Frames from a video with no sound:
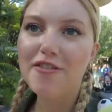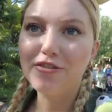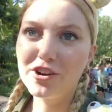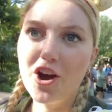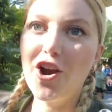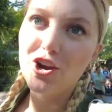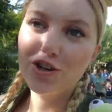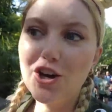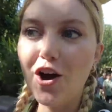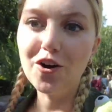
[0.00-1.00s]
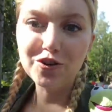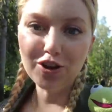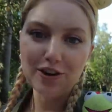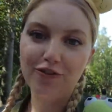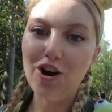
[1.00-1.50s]
for our
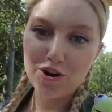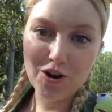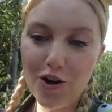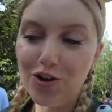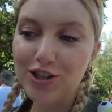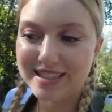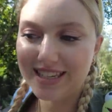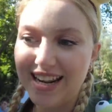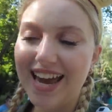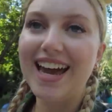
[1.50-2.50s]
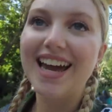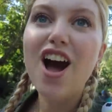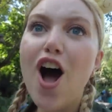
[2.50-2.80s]
total and for our goals today.